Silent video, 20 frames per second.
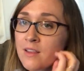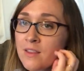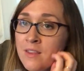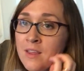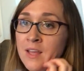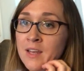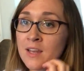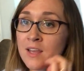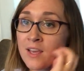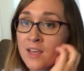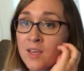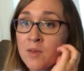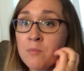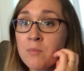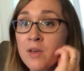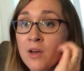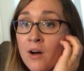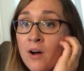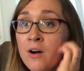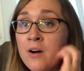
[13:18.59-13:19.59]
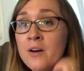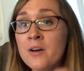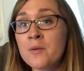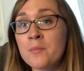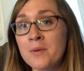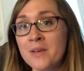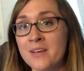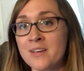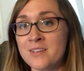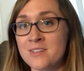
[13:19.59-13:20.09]
then it can be
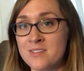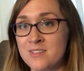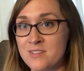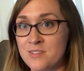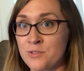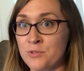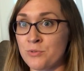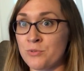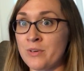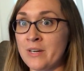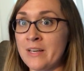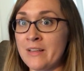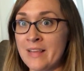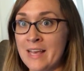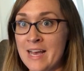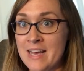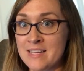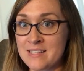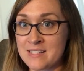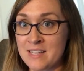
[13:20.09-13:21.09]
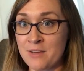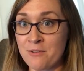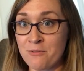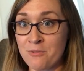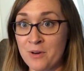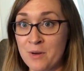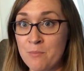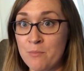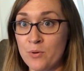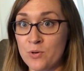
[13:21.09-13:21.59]
hard because you're really asking
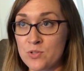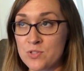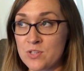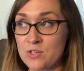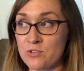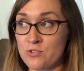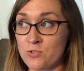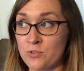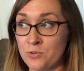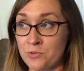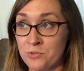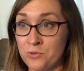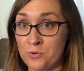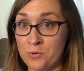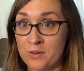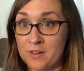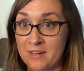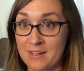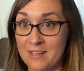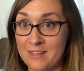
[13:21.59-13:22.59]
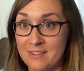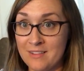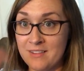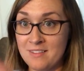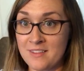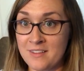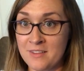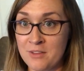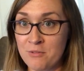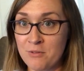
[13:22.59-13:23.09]
for impulse control in order to get the
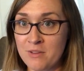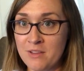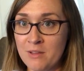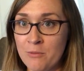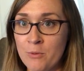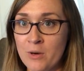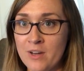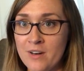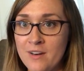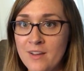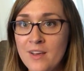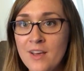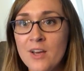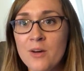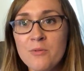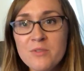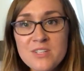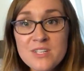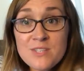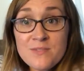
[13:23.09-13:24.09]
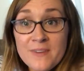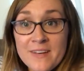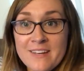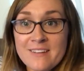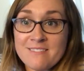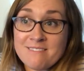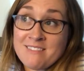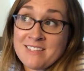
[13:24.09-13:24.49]
thing they really want, which is fun.